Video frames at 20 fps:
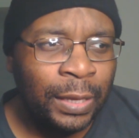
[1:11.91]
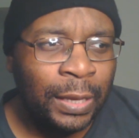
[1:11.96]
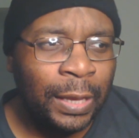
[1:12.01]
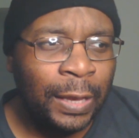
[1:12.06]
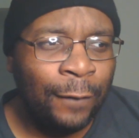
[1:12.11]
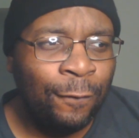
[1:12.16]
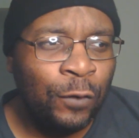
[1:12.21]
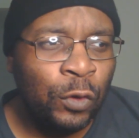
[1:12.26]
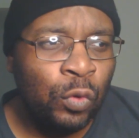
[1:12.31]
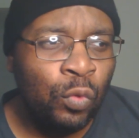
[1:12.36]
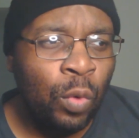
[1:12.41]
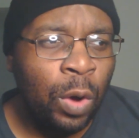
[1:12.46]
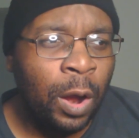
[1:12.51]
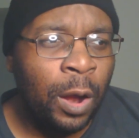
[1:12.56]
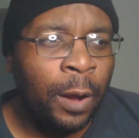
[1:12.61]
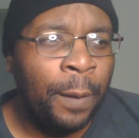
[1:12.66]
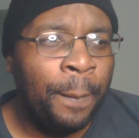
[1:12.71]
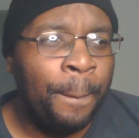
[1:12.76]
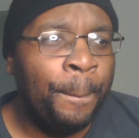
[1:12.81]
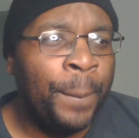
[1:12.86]
if you
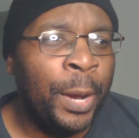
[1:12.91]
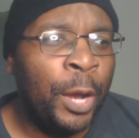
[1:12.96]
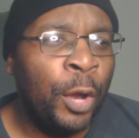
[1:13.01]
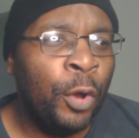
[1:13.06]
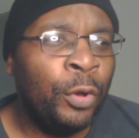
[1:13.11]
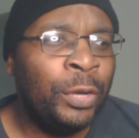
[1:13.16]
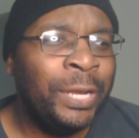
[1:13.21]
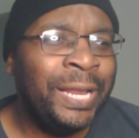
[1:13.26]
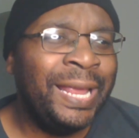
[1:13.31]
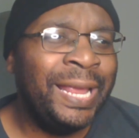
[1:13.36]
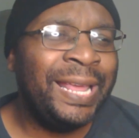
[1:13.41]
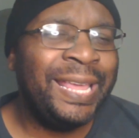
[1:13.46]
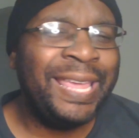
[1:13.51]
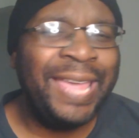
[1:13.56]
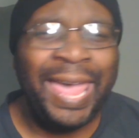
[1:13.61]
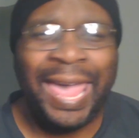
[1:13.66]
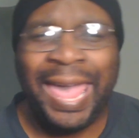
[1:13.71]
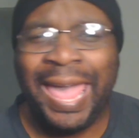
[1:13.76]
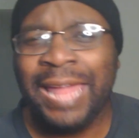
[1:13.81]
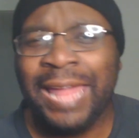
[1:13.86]
are burning
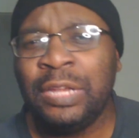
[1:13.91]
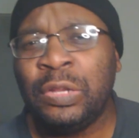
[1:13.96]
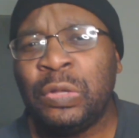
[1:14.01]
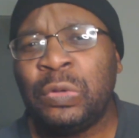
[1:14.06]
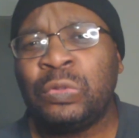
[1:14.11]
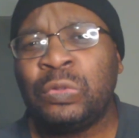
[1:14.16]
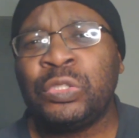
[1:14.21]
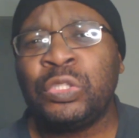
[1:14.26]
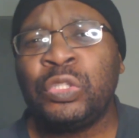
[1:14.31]
candles